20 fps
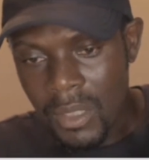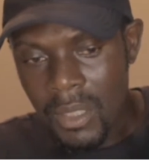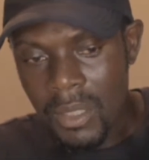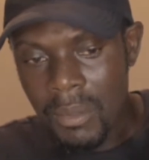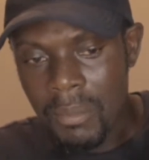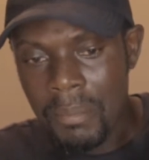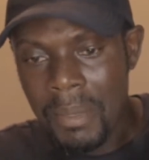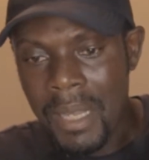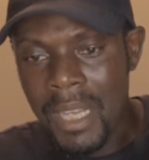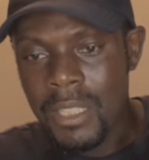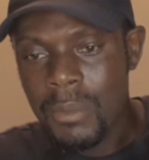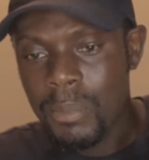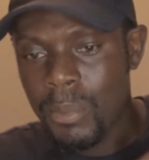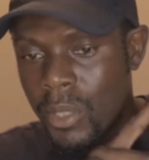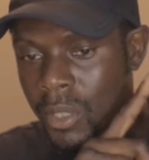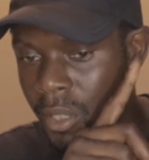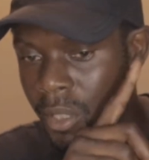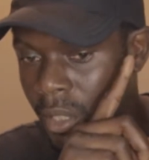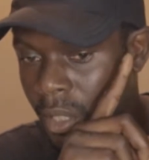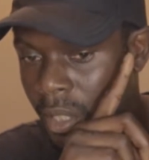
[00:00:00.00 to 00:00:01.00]
passport,
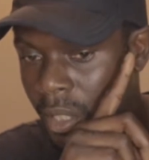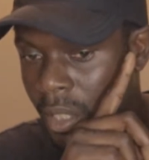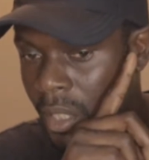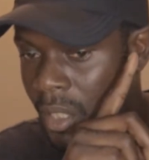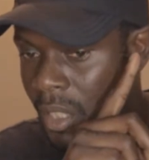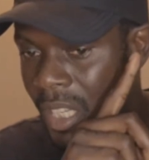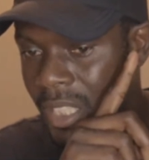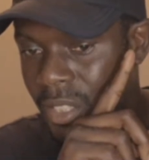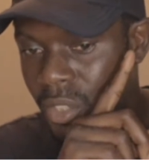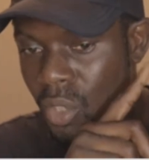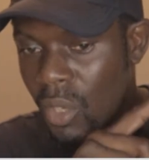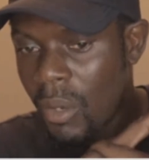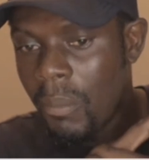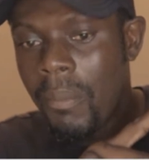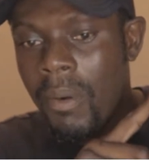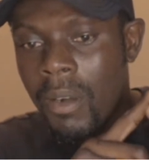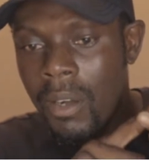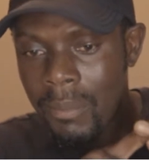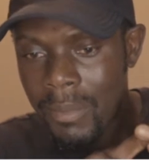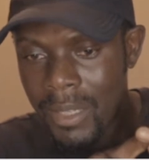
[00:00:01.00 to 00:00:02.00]
that's your
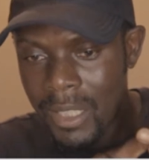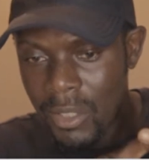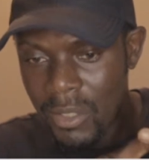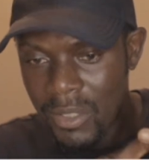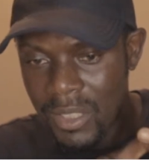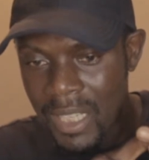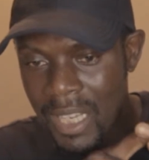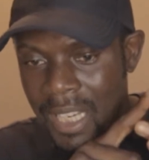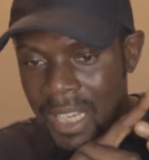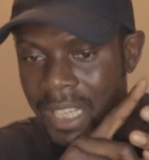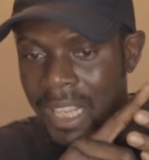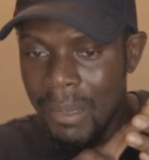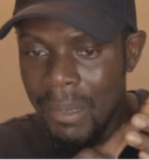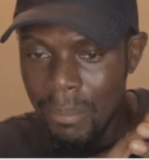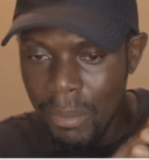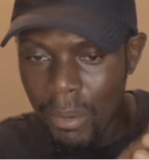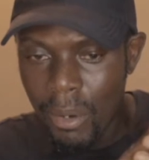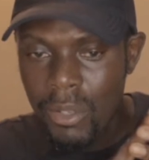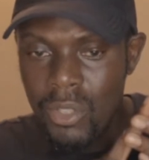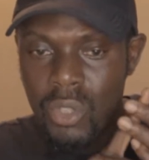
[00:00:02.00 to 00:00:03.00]
mom and your dad,
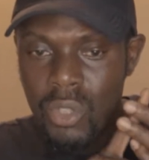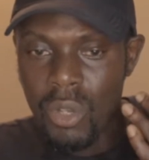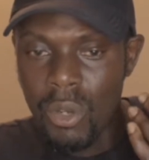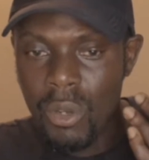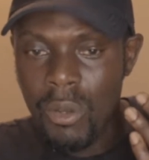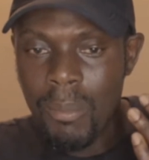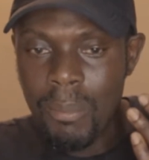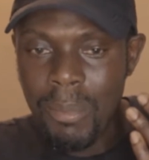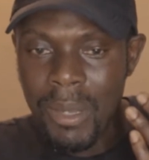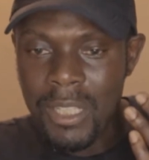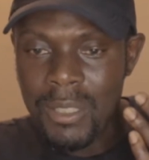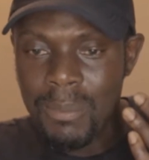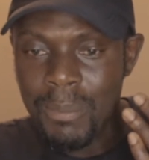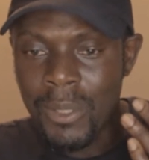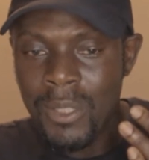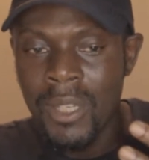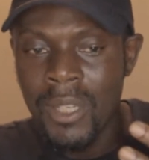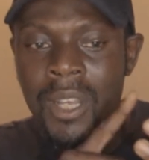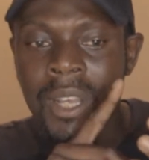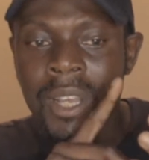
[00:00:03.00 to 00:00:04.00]
plus your own passport.
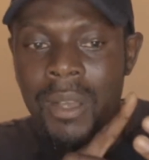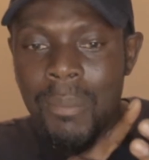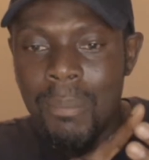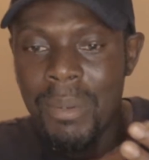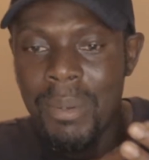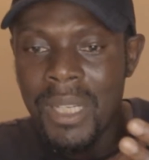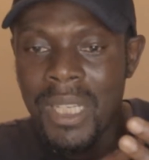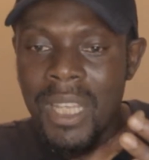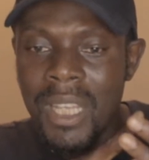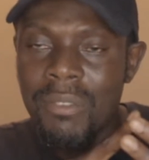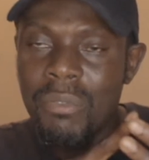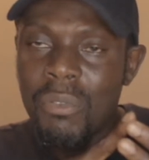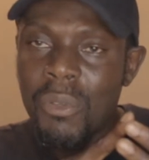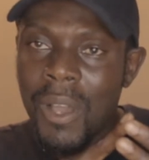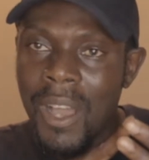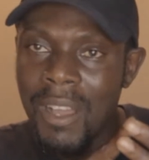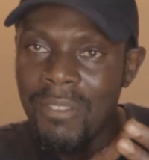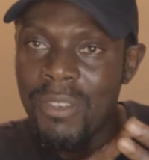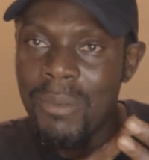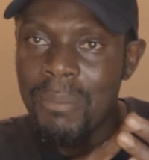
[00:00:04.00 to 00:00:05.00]
But if you
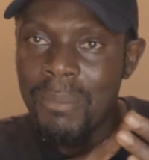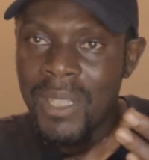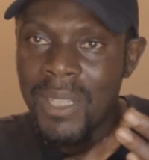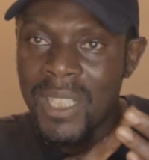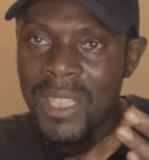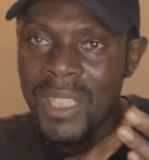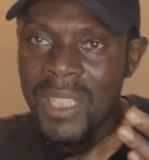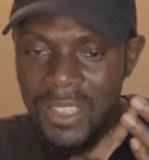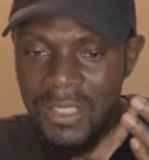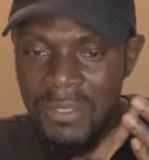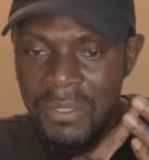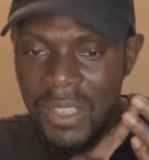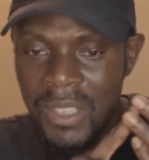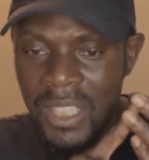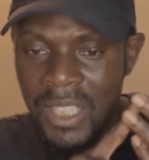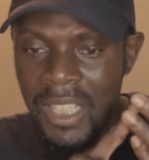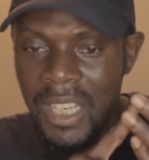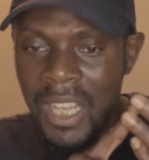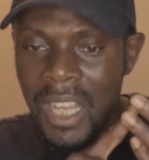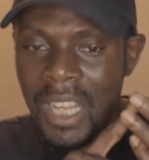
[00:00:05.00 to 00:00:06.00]
have a birth
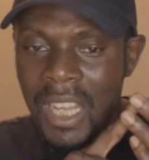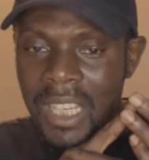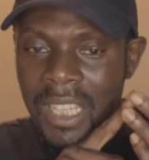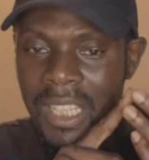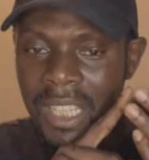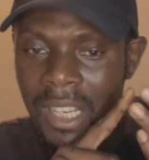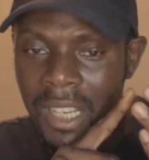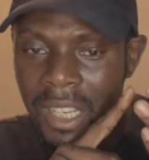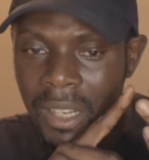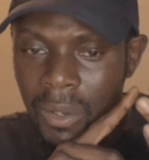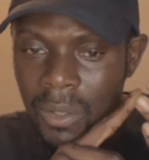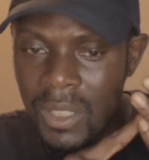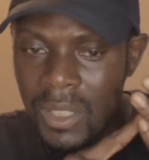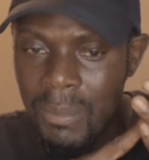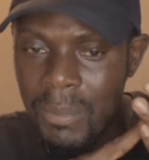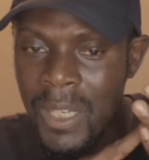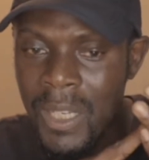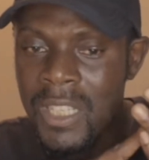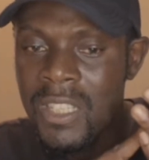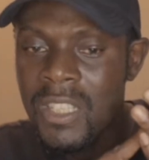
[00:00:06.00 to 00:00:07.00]
certificate and on the
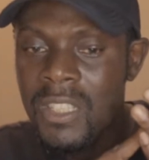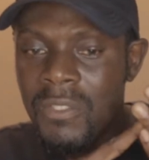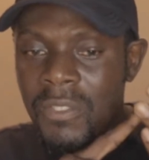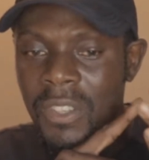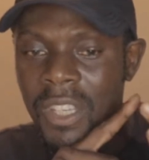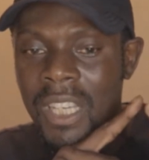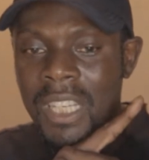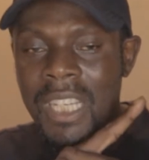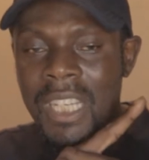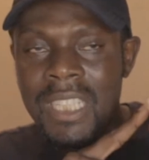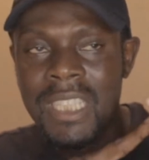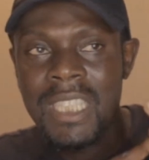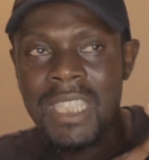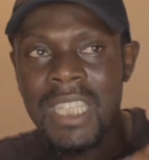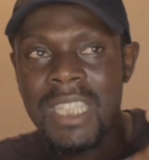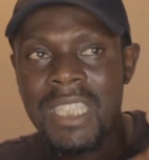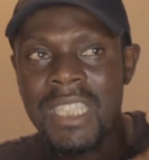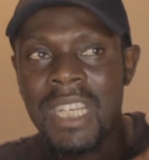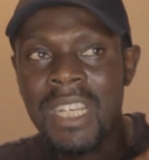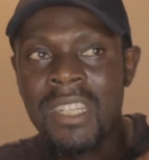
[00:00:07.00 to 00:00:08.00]
birth certificate it
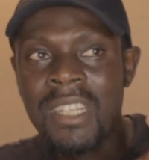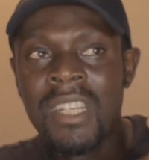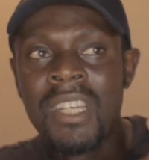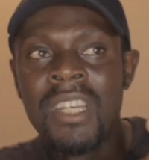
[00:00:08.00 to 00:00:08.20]
says that